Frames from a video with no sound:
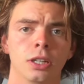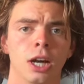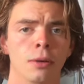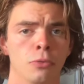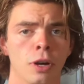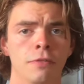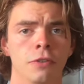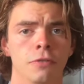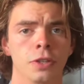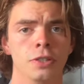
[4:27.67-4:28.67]
I'm grateful
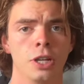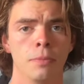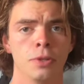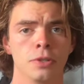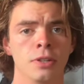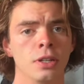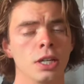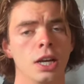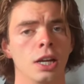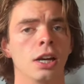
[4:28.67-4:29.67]
for this
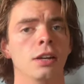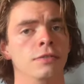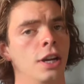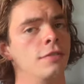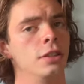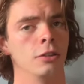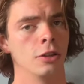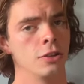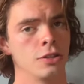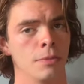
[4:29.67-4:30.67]
opportunity, and I have definitely
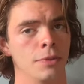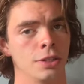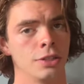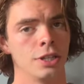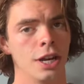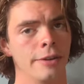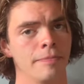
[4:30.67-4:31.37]
learned something today.